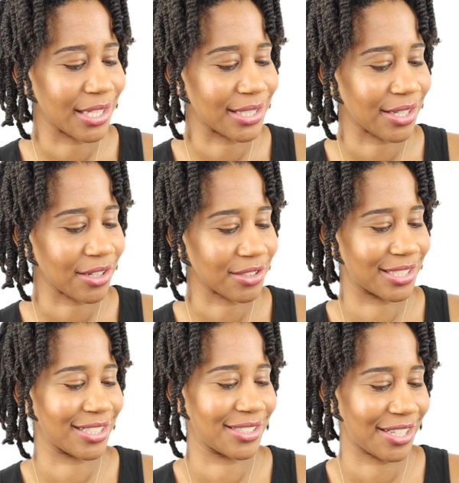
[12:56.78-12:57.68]
This cert
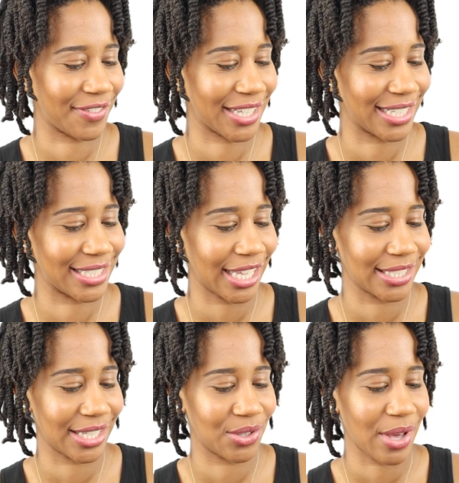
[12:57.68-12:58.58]
certificate
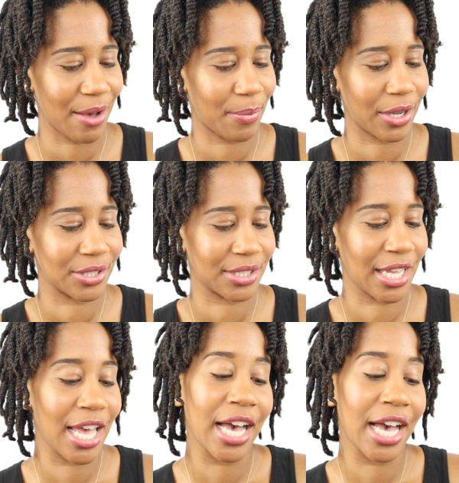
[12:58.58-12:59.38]
states that you have purchased